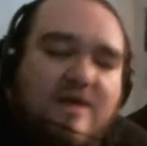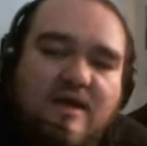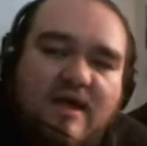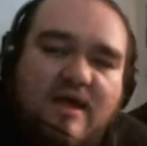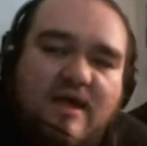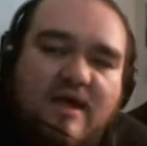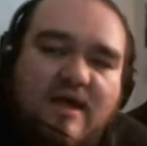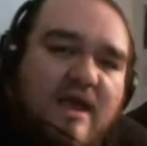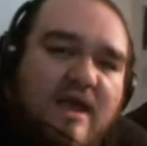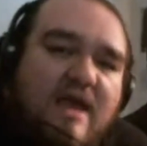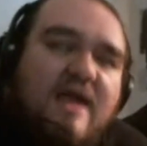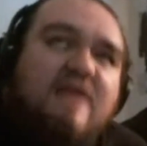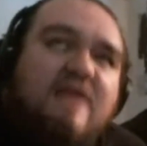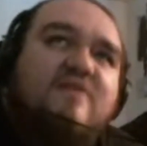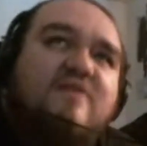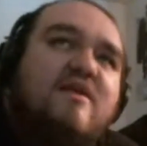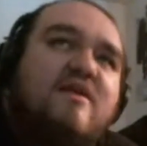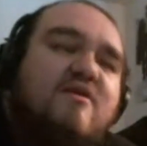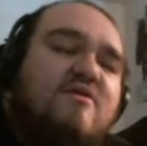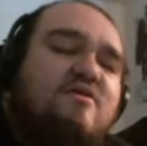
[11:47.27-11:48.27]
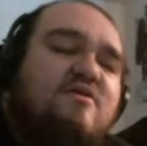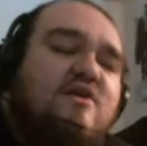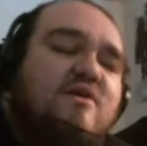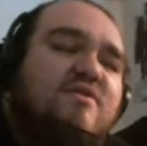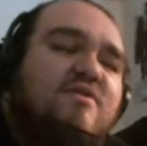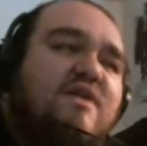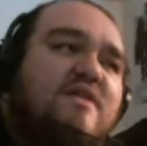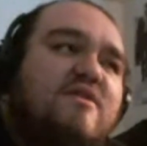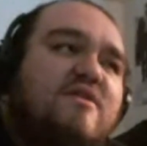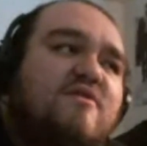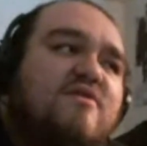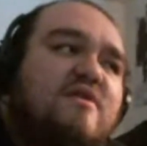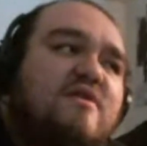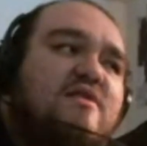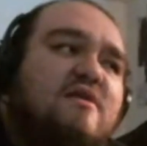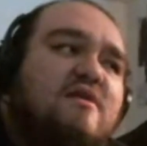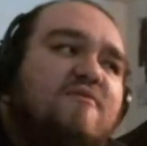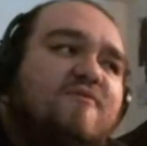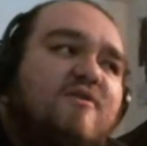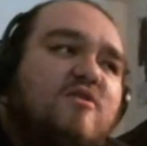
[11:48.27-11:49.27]
Is there? Do you think there's a
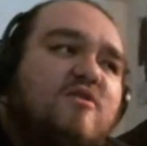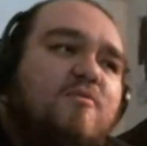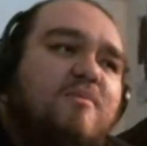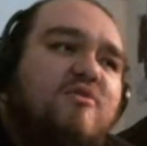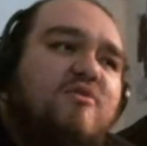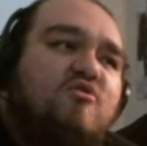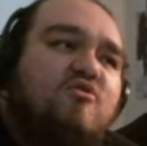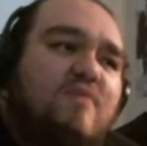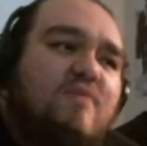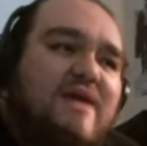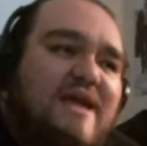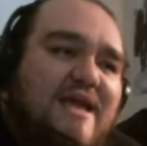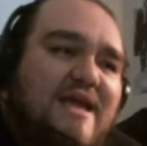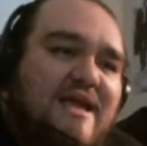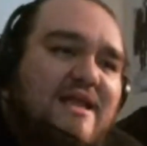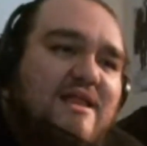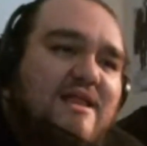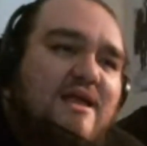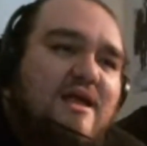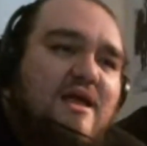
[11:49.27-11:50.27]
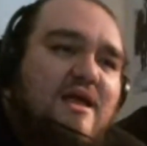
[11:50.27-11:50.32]
difference between